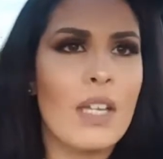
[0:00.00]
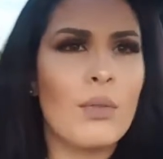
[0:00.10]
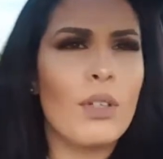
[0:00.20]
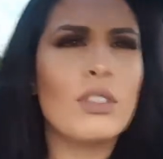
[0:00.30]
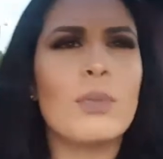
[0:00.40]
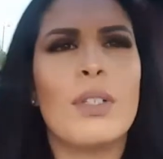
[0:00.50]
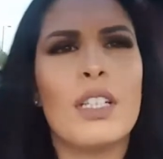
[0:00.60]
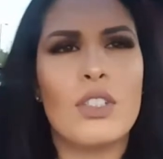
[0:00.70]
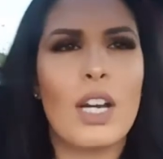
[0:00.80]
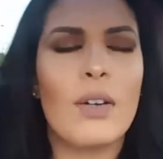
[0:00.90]
Roads are
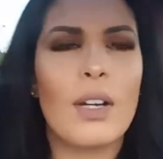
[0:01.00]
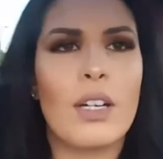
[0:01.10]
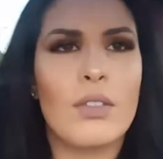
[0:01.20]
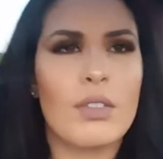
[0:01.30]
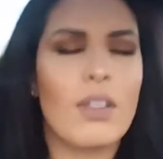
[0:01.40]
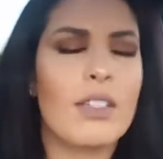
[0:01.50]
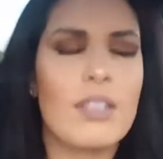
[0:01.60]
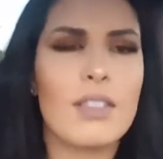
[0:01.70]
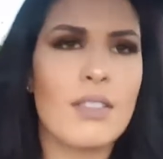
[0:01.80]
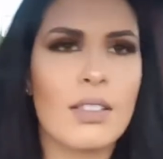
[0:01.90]
pretty dry right now, so
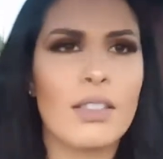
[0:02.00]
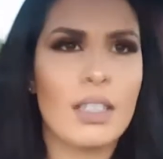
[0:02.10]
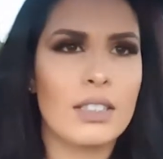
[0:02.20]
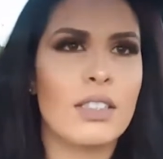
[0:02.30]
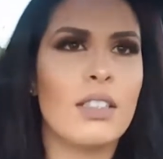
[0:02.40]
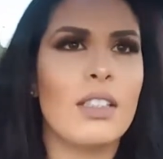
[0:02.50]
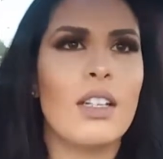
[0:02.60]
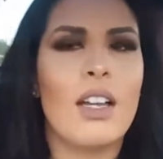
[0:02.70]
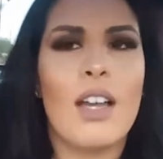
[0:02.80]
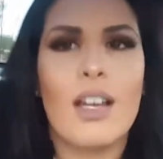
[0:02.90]
that's good.
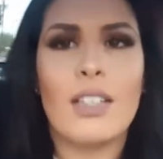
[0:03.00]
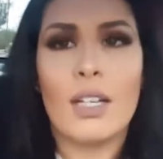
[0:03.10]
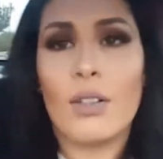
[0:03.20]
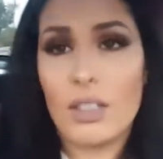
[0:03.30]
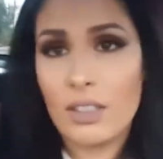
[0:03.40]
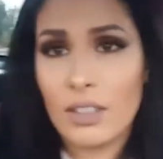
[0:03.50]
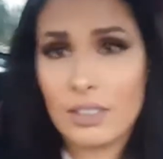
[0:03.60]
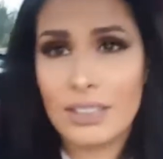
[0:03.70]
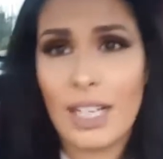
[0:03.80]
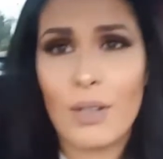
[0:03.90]
Now,
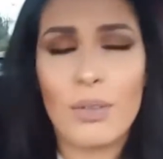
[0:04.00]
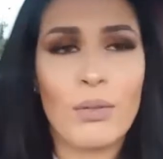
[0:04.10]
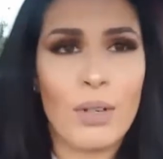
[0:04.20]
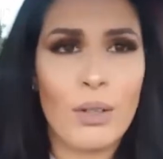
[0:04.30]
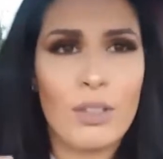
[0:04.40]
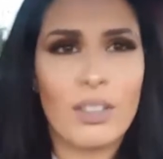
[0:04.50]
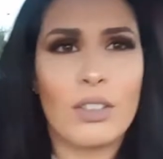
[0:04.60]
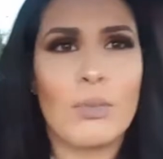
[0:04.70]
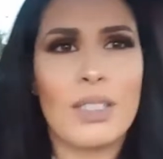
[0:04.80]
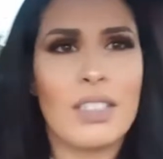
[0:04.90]
down the road a
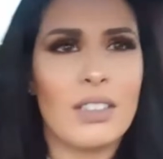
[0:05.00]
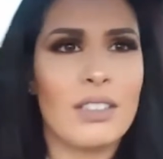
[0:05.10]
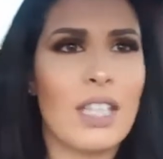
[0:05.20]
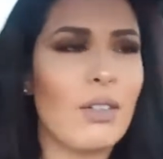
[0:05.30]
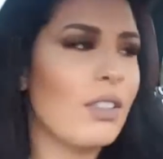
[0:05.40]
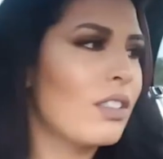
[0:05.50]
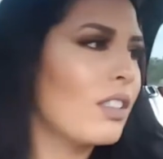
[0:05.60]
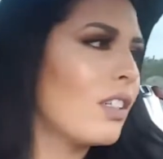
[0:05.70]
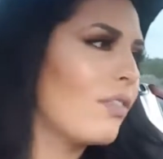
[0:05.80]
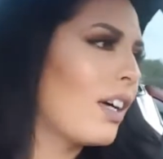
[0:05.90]
little bit, down into
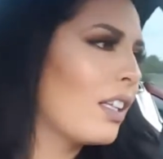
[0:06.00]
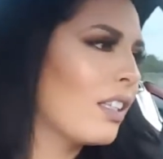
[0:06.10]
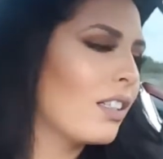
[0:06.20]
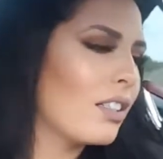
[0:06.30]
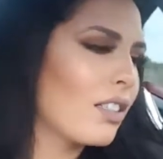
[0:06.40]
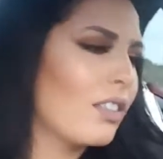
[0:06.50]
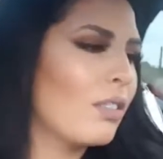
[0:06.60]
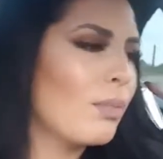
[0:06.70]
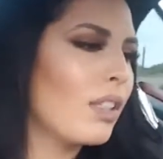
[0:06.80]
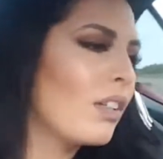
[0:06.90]
Dove Valley, there's a
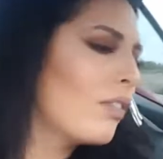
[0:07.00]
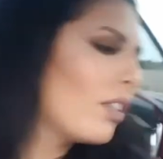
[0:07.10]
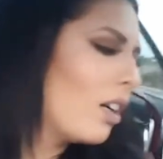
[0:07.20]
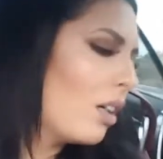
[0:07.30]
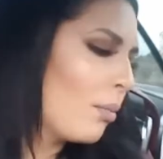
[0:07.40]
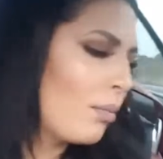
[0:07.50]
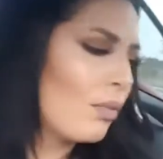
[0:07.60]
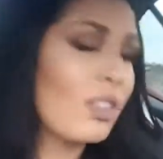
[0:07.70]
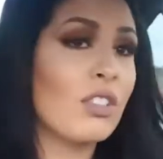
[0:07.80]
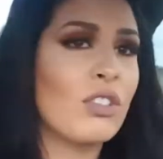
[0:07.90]
little bit of
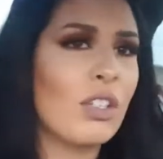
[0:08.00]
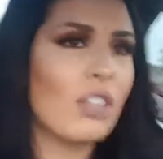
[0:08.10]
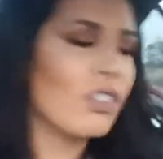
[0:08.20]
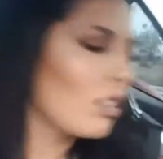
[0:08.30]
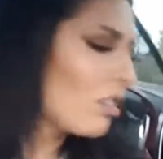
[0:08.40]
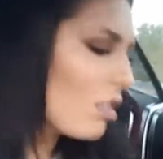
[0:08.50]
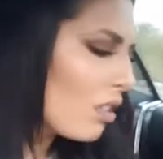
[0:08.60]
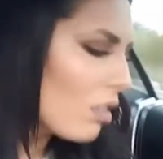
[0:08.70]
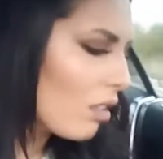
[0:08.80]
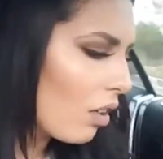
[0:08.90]

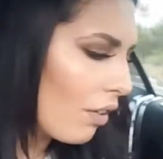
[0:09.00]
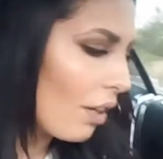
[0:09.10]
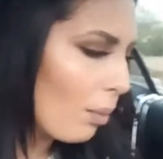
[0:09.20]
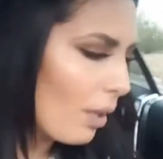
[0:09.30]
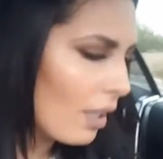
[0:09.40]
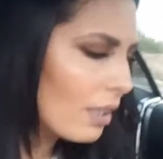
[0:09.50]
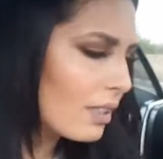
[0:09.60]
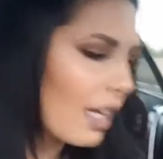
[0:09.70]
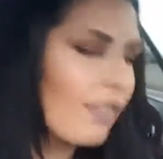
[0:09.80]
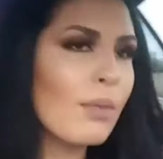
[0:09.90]
construction, or there
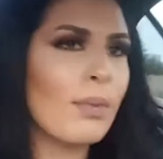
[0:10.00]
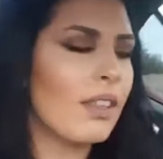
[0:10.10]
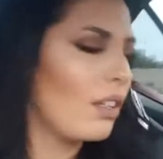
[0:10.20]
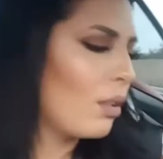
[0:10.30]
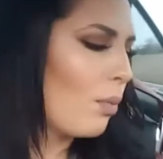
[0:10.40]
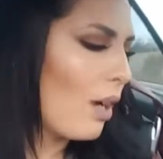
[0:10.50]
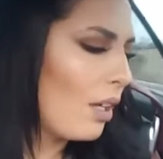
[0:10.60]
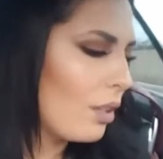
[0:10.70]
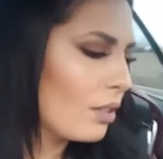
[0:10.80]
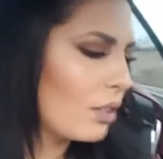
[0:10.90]
was. I haven't been there in a
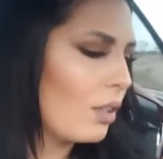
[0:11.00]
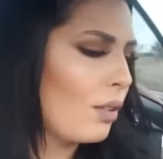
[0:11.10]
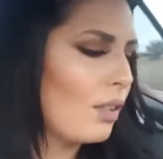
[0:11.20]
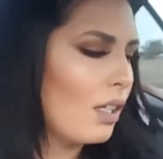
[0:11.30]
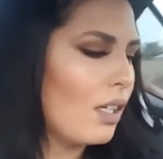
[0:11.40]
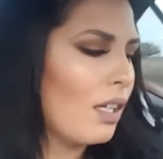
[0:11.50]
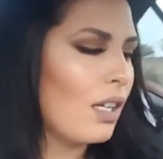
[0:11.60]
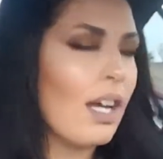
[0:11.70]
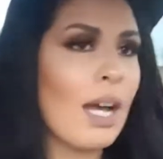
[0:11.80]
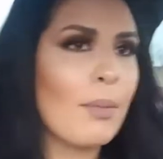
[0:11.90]
while, so
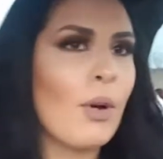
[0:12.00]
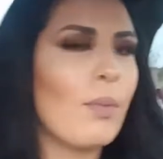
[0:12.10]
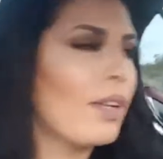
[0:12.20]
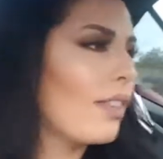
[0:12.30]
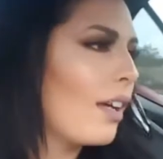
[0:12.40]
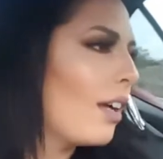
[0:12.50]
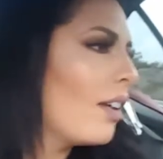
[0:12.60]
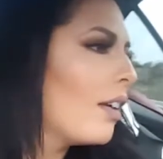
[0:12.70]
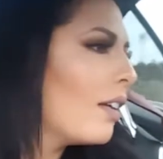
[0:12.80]
I'm hoping that